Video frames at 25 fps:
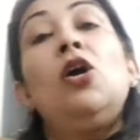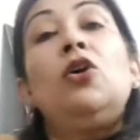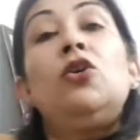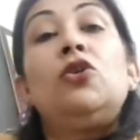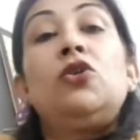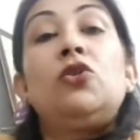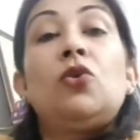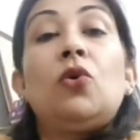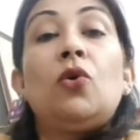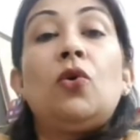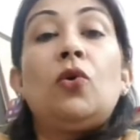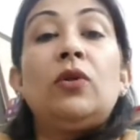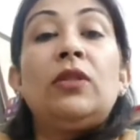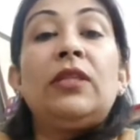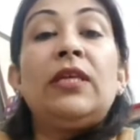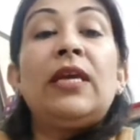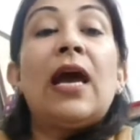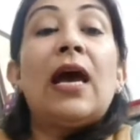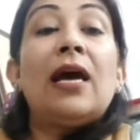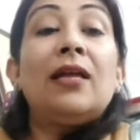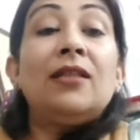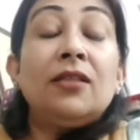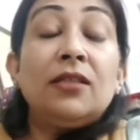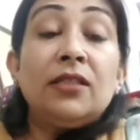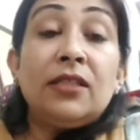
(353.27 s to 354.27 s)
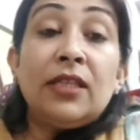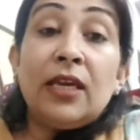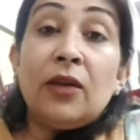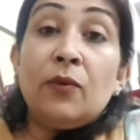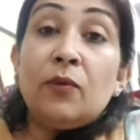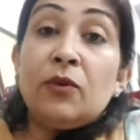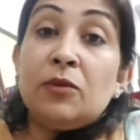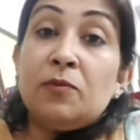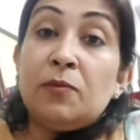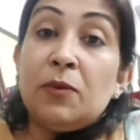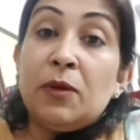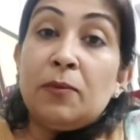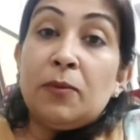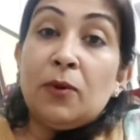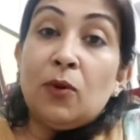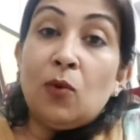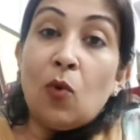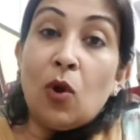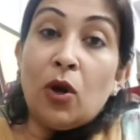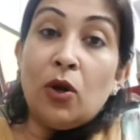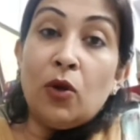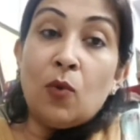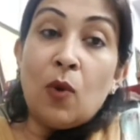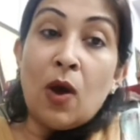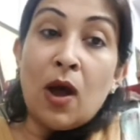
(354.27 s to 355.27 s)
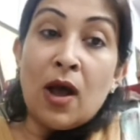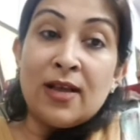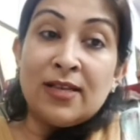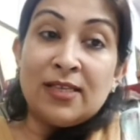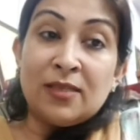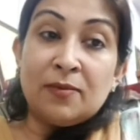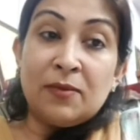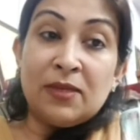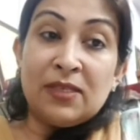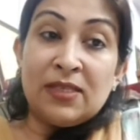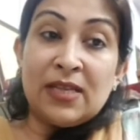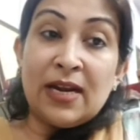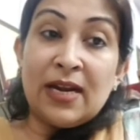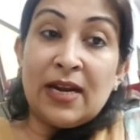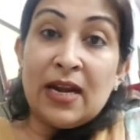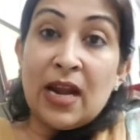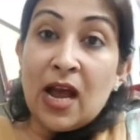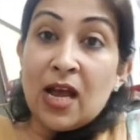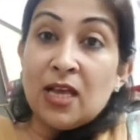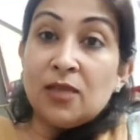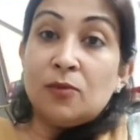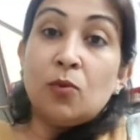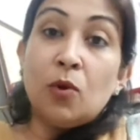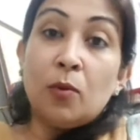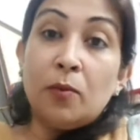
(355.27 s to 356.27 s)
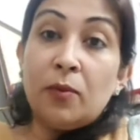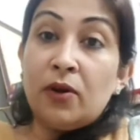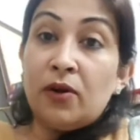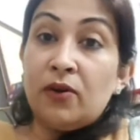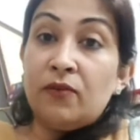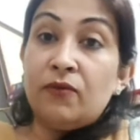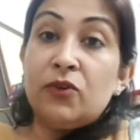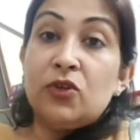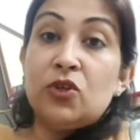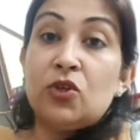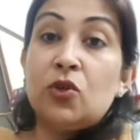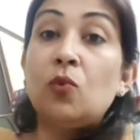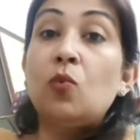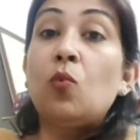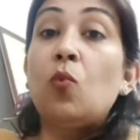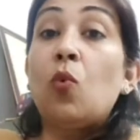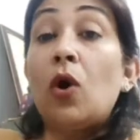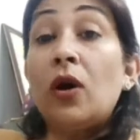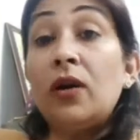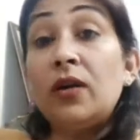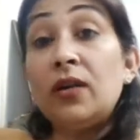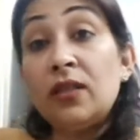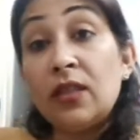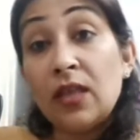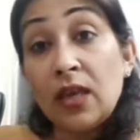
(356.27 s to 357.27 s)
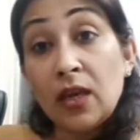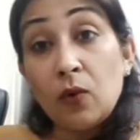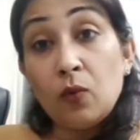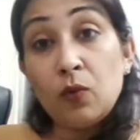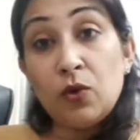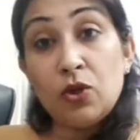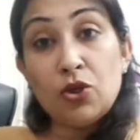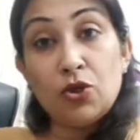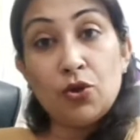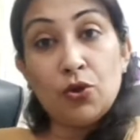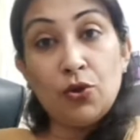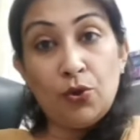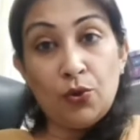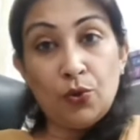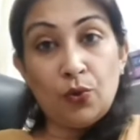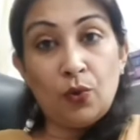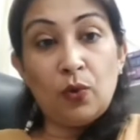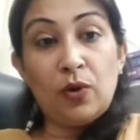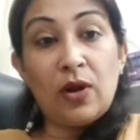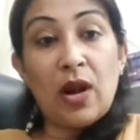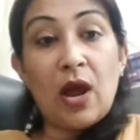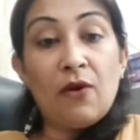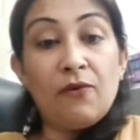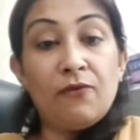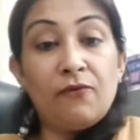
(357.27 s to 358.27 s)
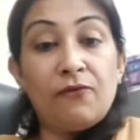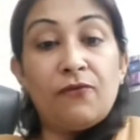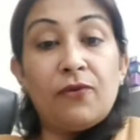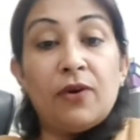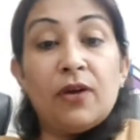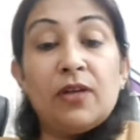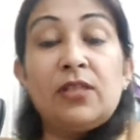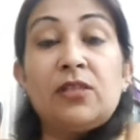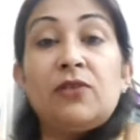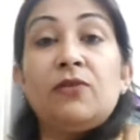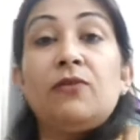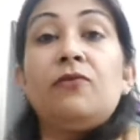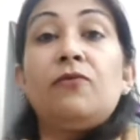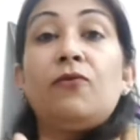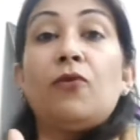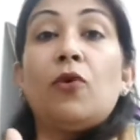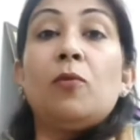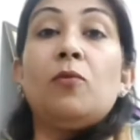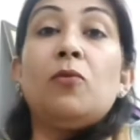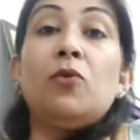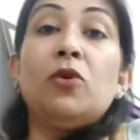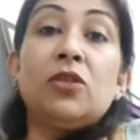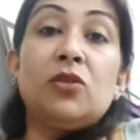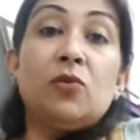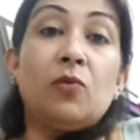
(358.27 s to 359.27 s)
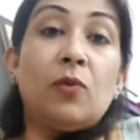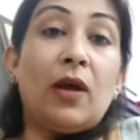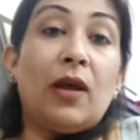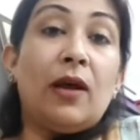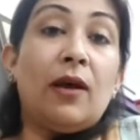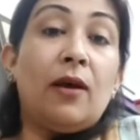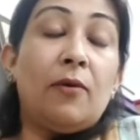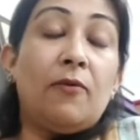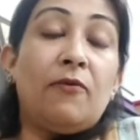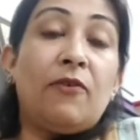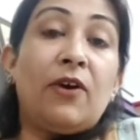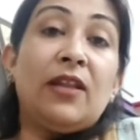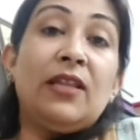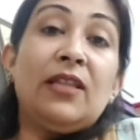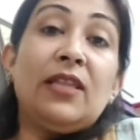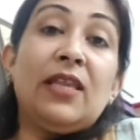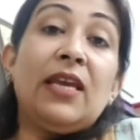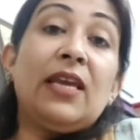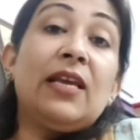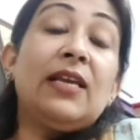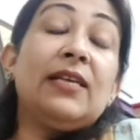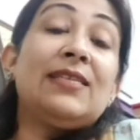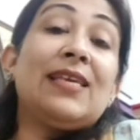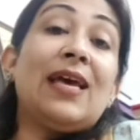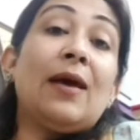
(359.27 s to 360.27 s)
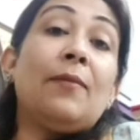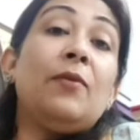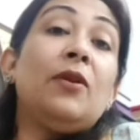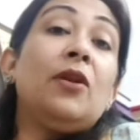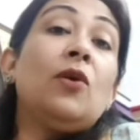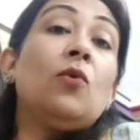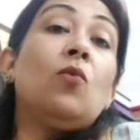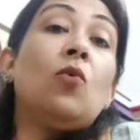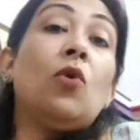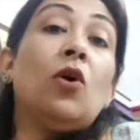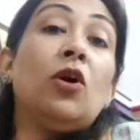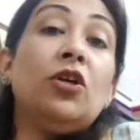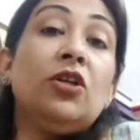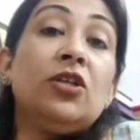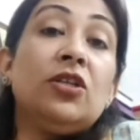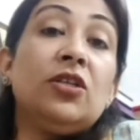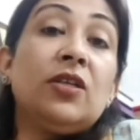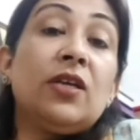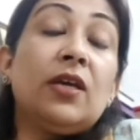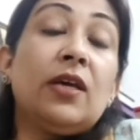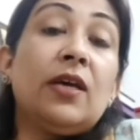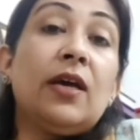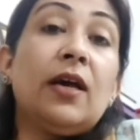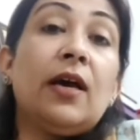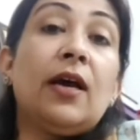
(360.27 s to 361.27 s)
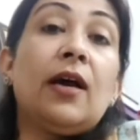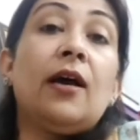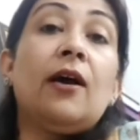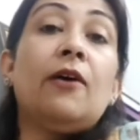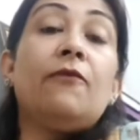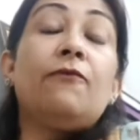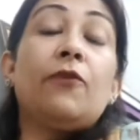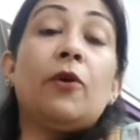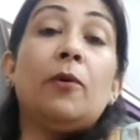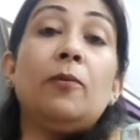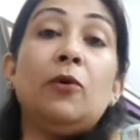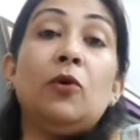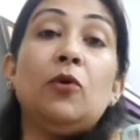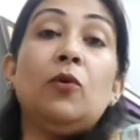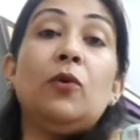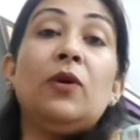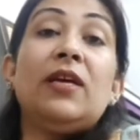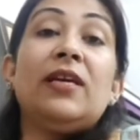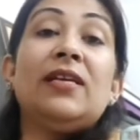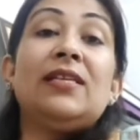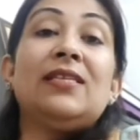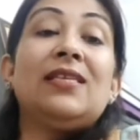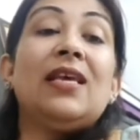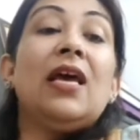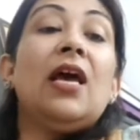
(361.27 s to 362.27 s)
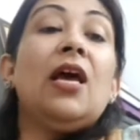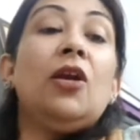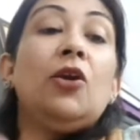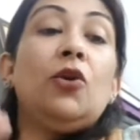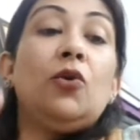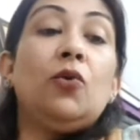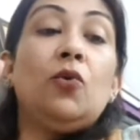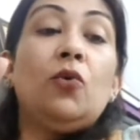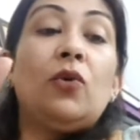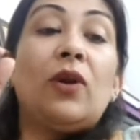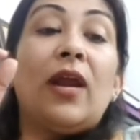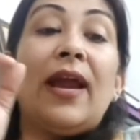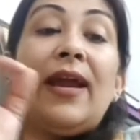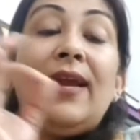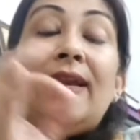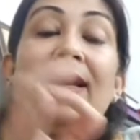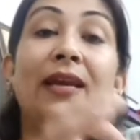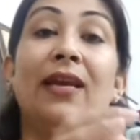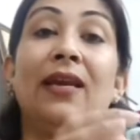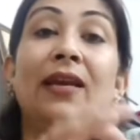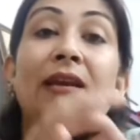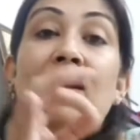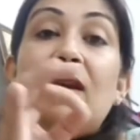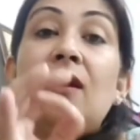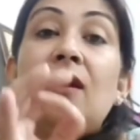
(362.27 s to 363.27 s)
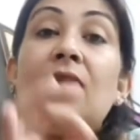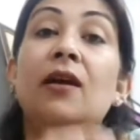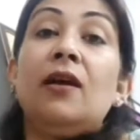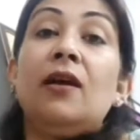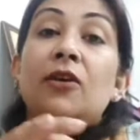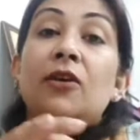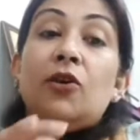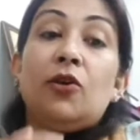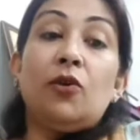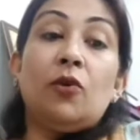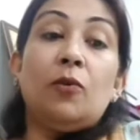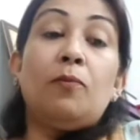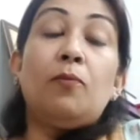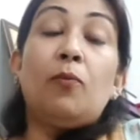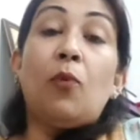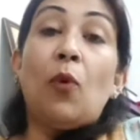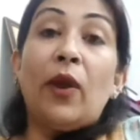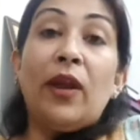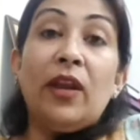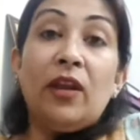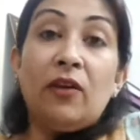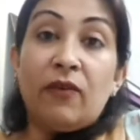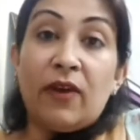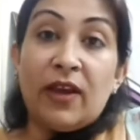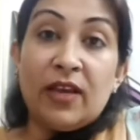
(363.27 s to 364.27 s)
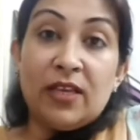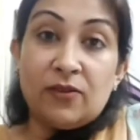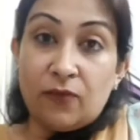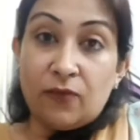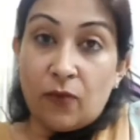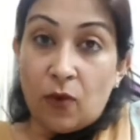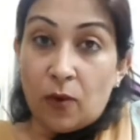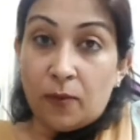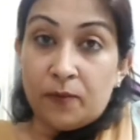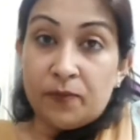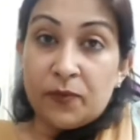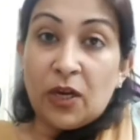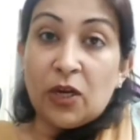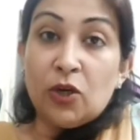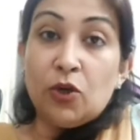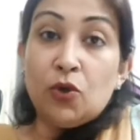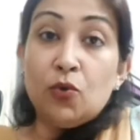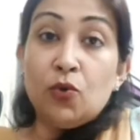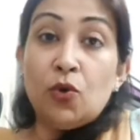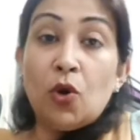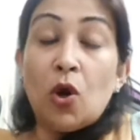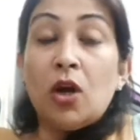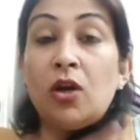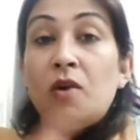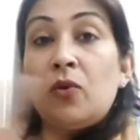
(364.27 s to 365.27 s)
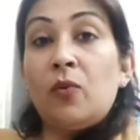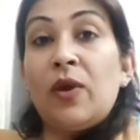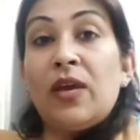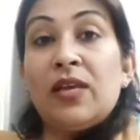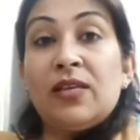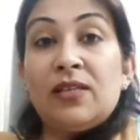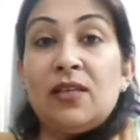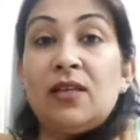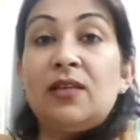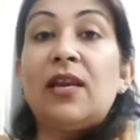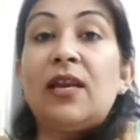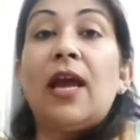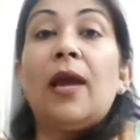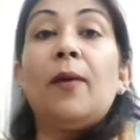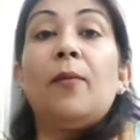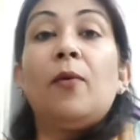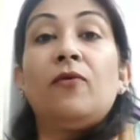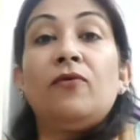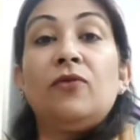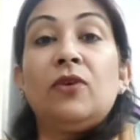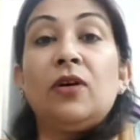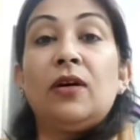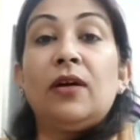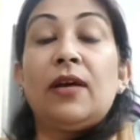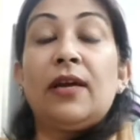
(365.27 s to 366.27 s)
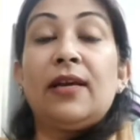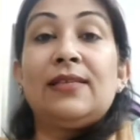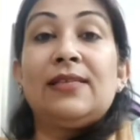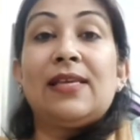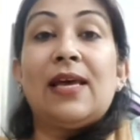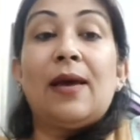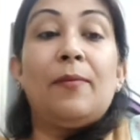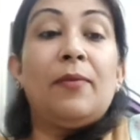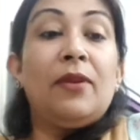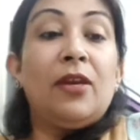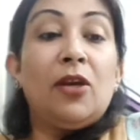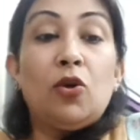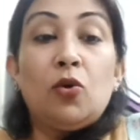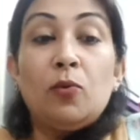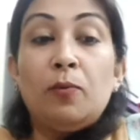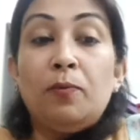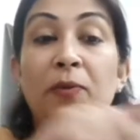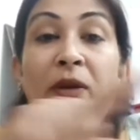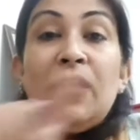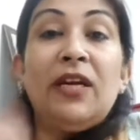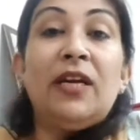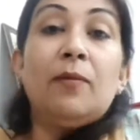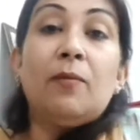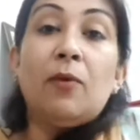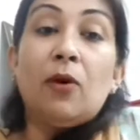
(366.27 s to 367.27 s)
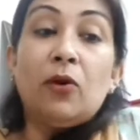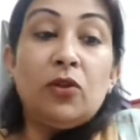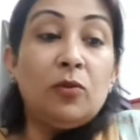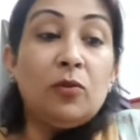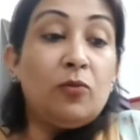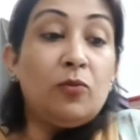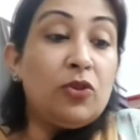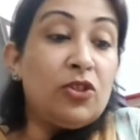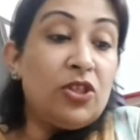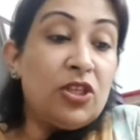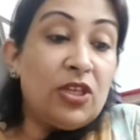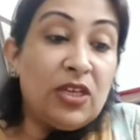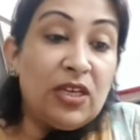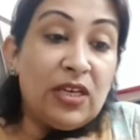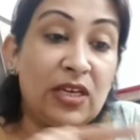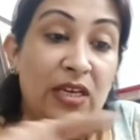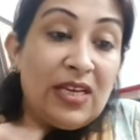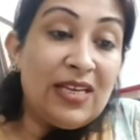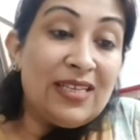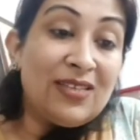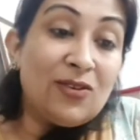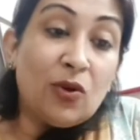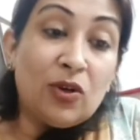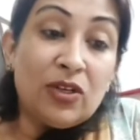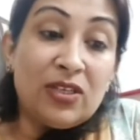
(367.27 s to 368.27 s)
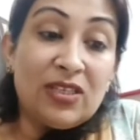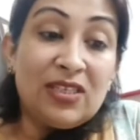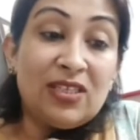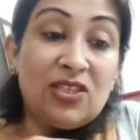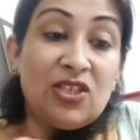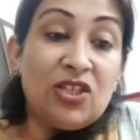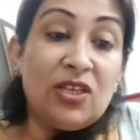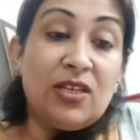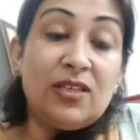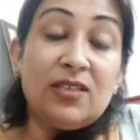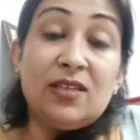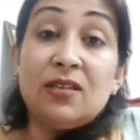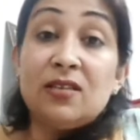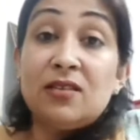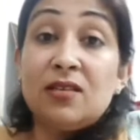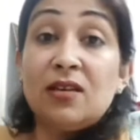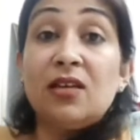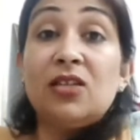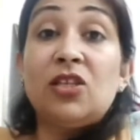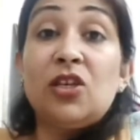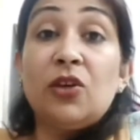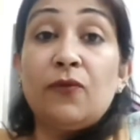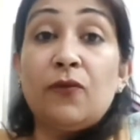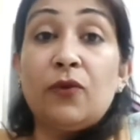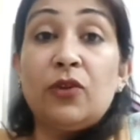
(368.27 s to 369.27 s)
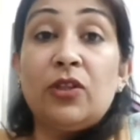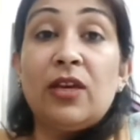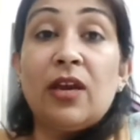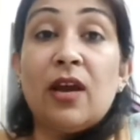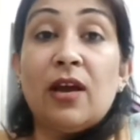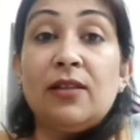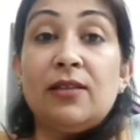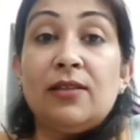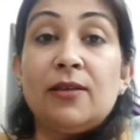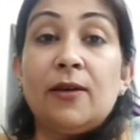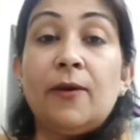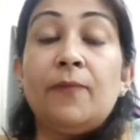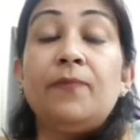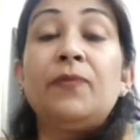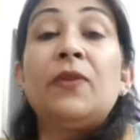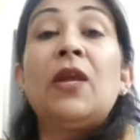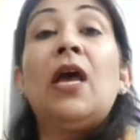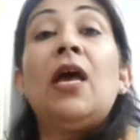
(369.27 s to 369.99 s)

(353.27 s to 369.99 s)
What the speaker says: So the other thing which people want to ask me is that last moment revision, what thing we should do? Now, first and foremost, one thing examiner wants from you is to write in, you know, point-wise form. Do not waste the time of the examiner to beat about the bush. He's or she's searching for the answer.